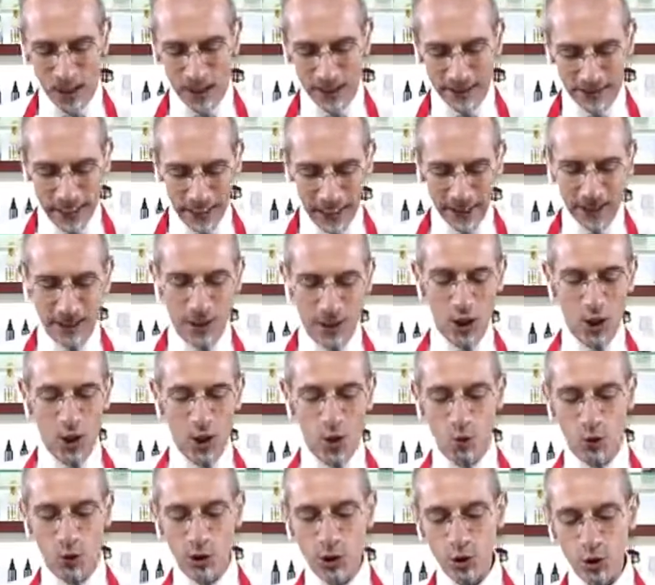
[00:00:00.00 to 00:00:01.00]
And then
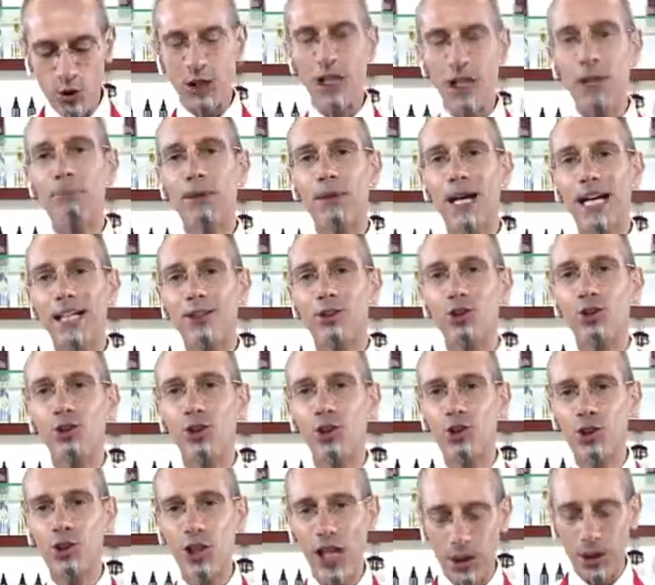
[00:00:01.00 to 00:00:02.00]
when you're gonna bite
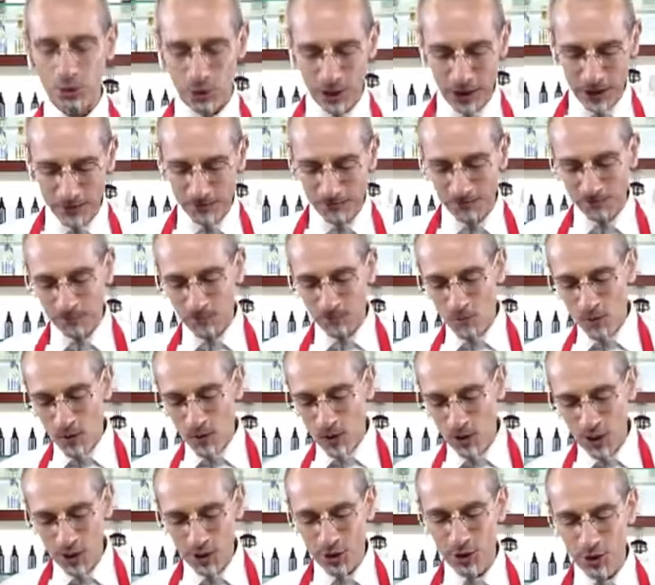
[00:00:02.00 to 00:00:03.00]
on the cherry,
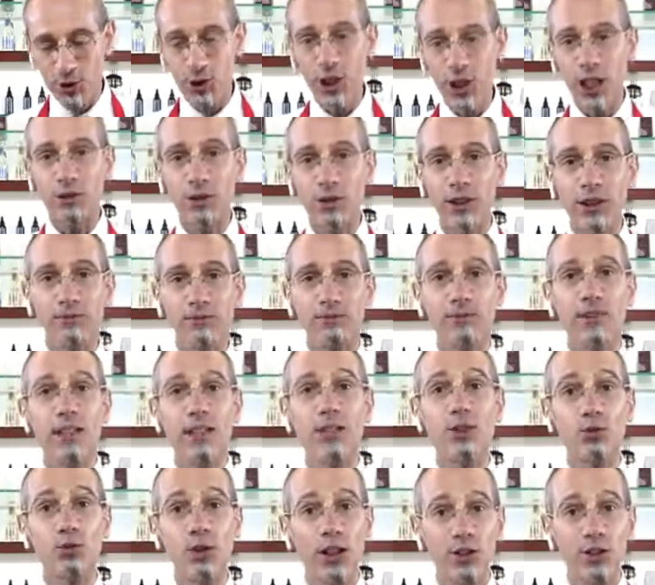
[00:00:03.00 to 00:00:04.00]
this cherry
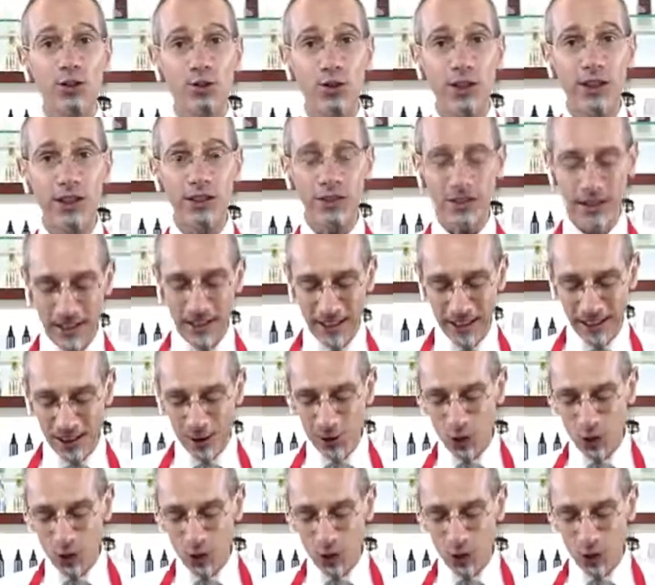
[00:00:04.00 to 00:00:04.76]
is quite sweet.